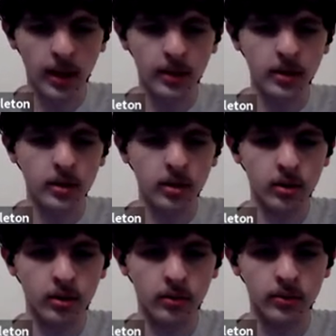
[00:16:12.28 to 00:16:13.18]
And
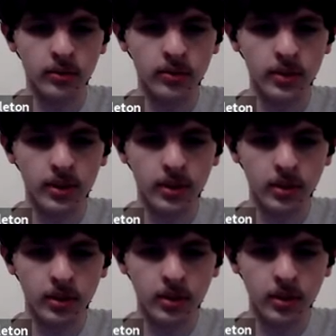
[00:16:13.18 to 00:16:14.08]
to
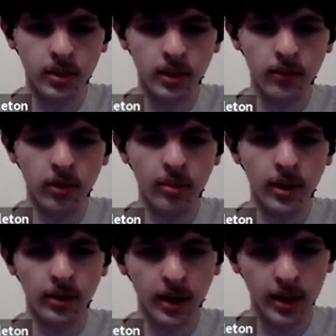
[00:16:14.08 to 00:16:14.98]
give you a
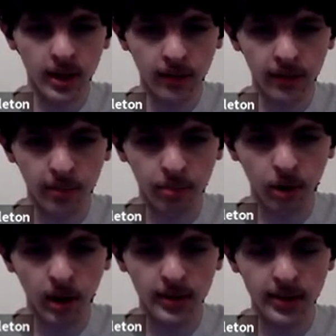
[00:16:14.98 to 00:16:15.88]
better idea of the
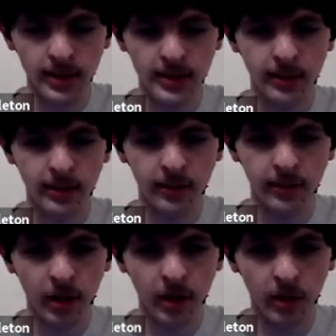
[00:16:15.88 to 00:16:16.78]
process
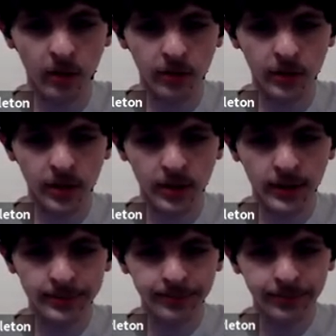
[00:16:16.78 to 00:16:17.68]
involved,
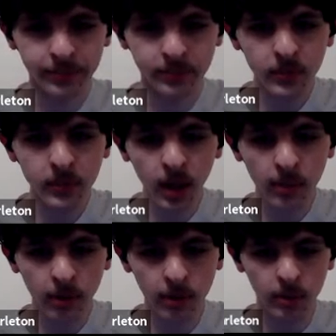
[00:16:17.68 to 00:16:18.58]

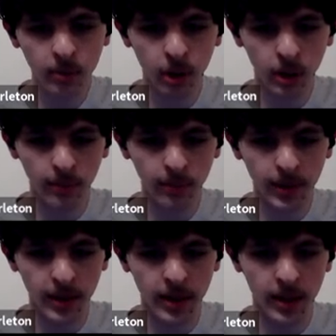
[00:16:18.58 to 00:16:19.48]
I'm going to pull up
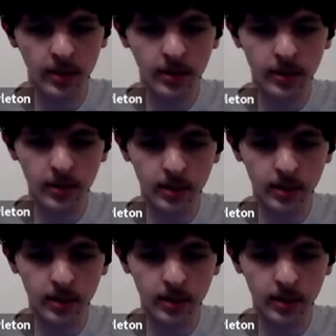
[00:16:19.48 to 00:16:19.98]
the